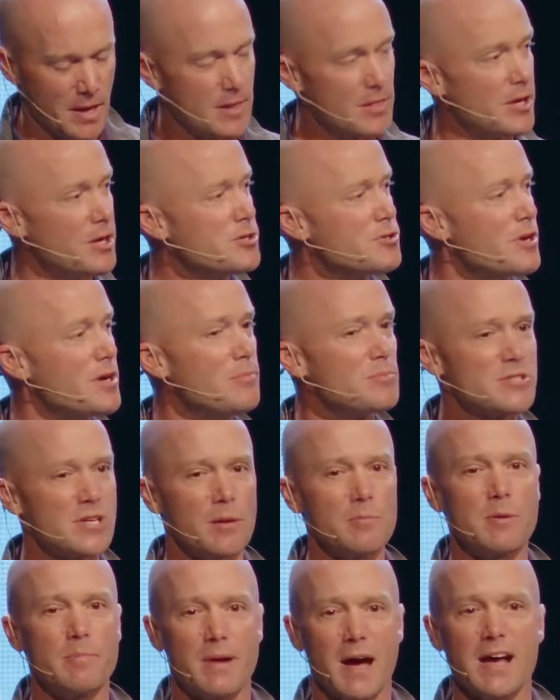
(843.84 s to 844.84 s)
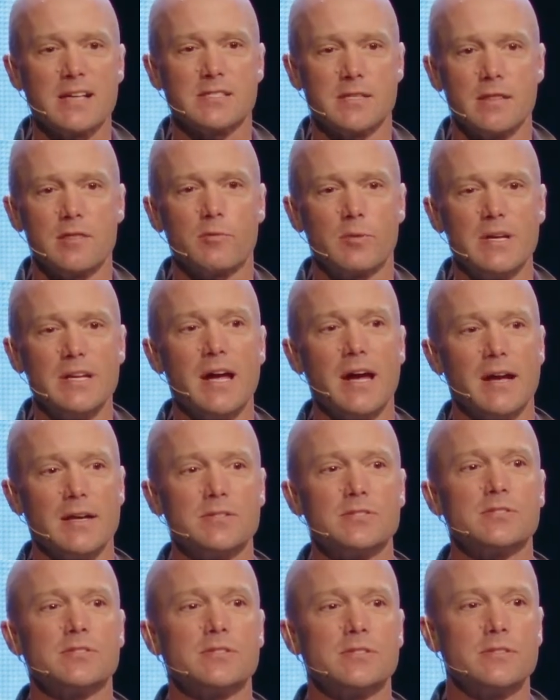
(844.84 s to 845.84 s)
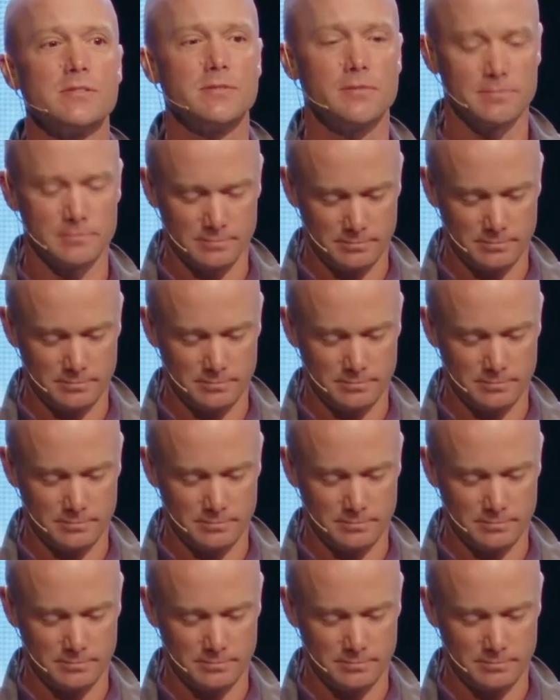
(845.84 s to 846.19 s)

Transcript: Their dreams come to pass in 3 days,